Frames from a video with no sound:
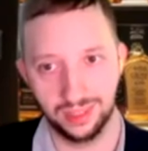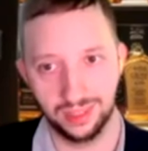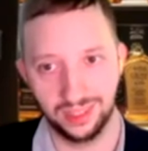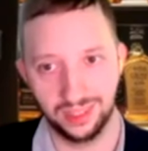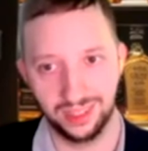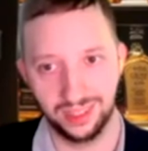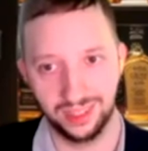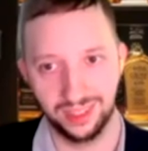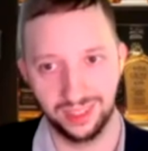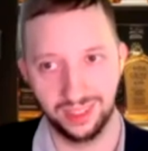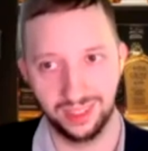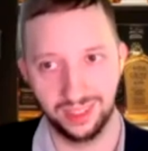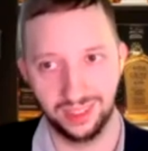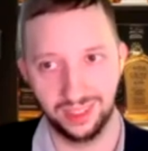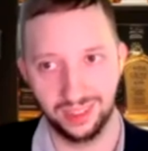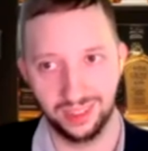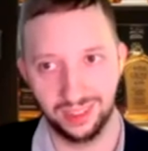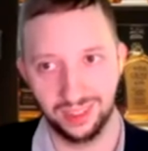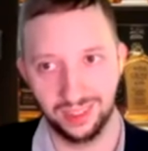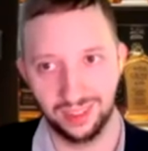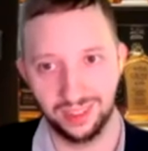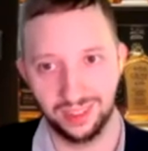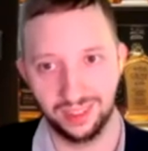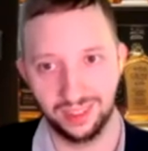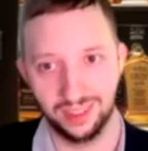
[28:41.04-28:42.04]

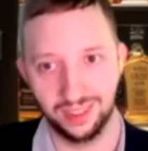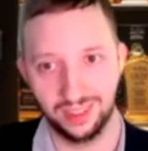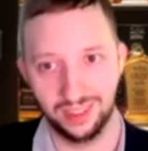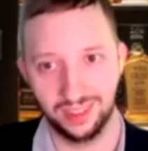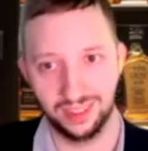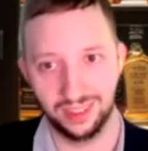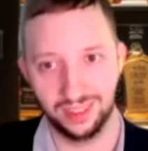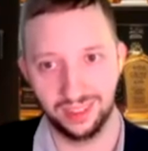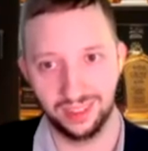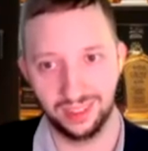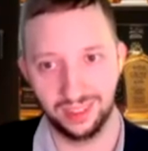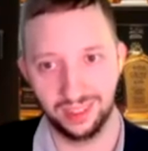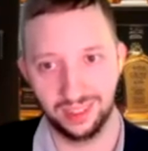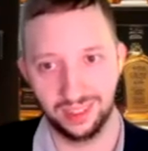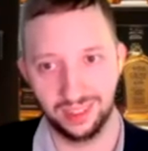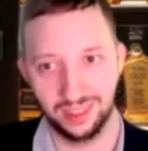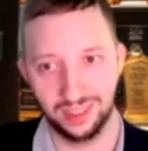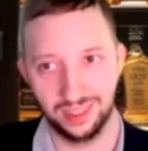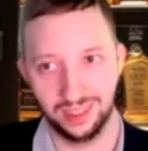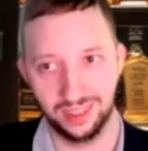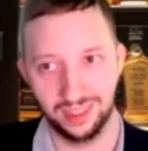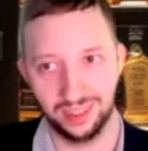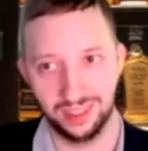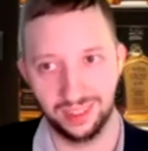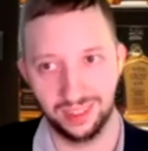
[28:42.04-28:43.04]

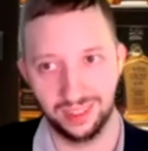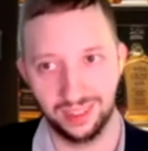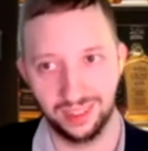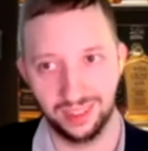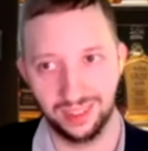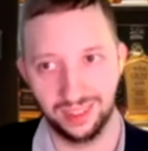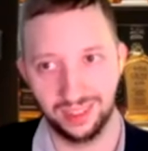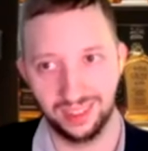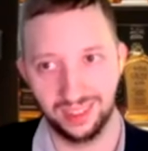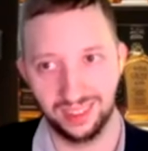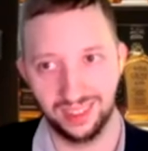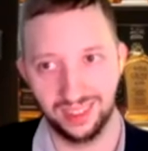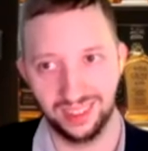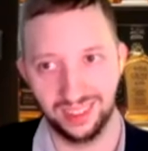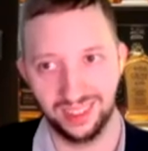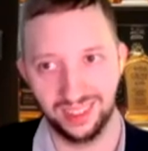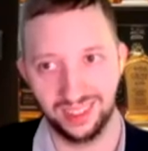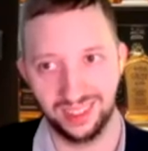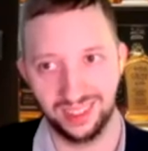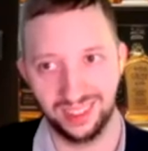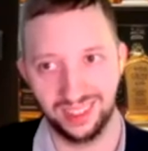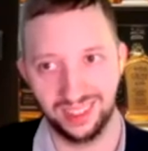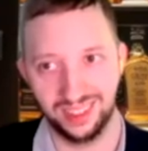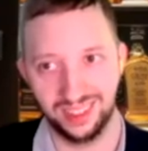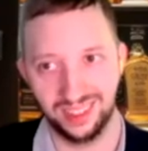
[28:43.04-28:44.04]

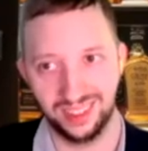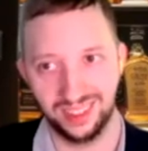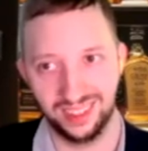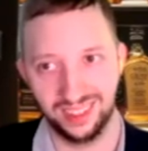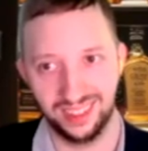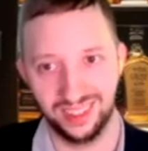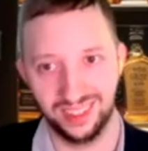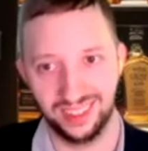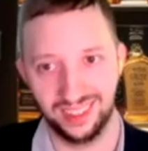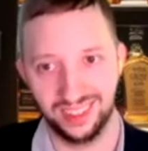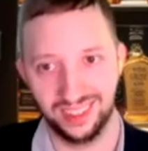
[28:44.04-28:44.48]
The person shown says nothing.